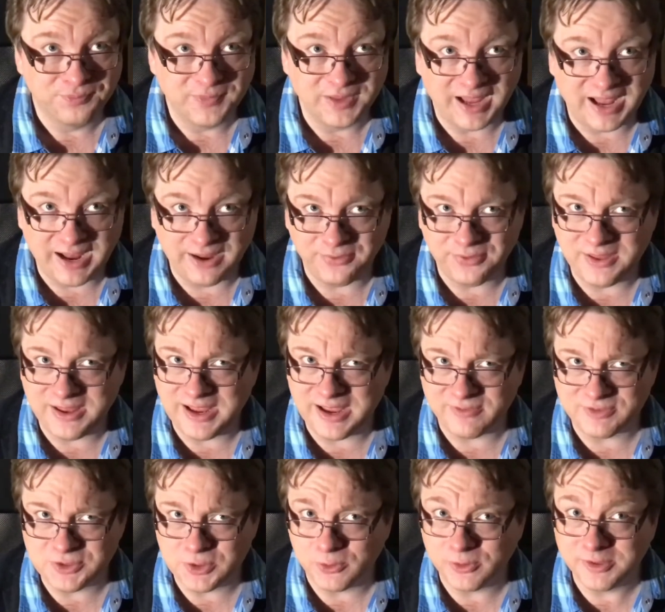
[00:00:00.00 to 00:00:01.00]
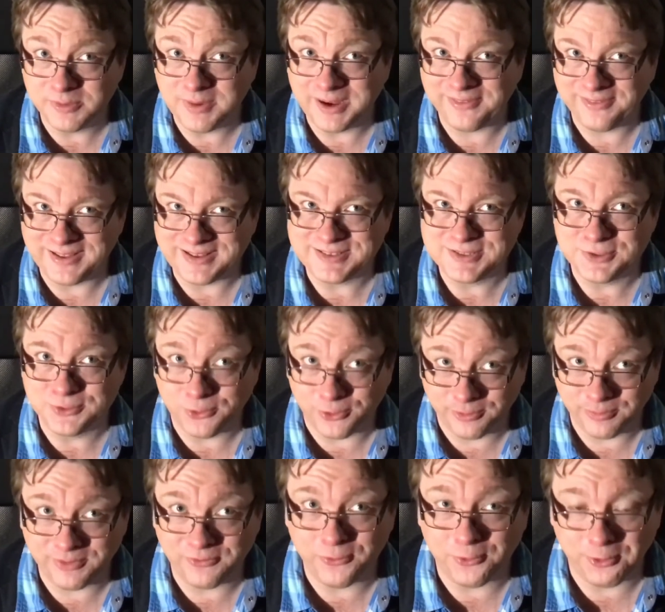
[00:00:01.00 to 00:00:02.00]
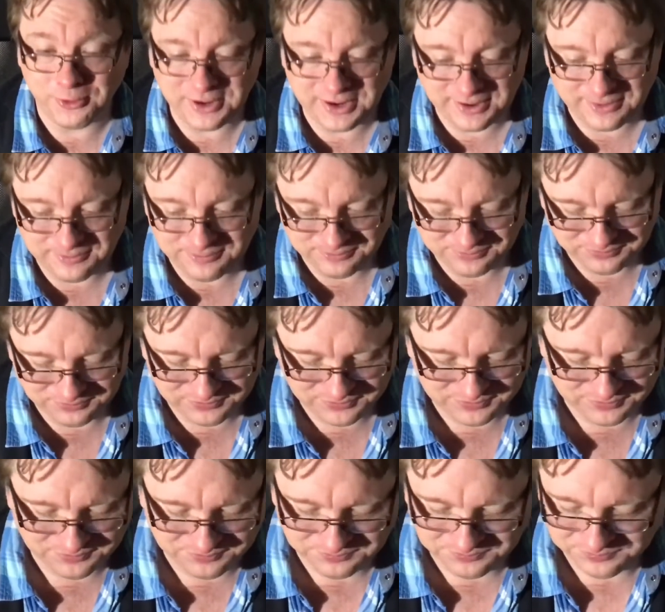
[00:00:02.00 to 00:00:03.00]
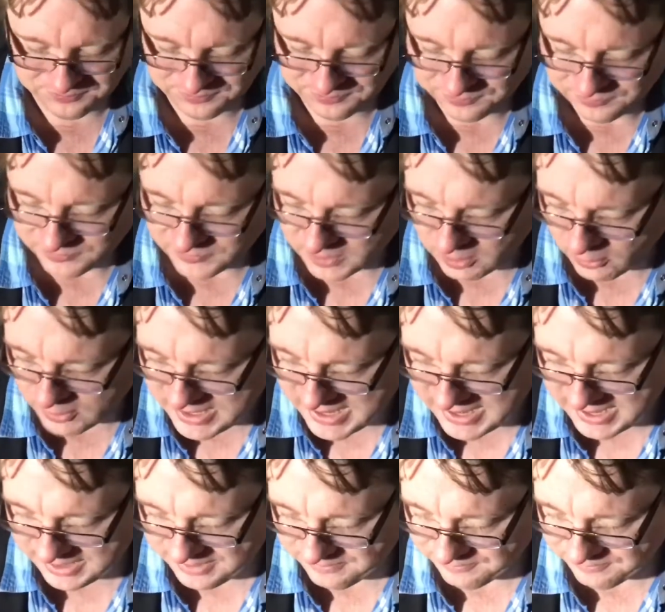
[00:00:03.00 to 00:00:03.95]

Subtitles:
I think I've talked about that store before here. Okay.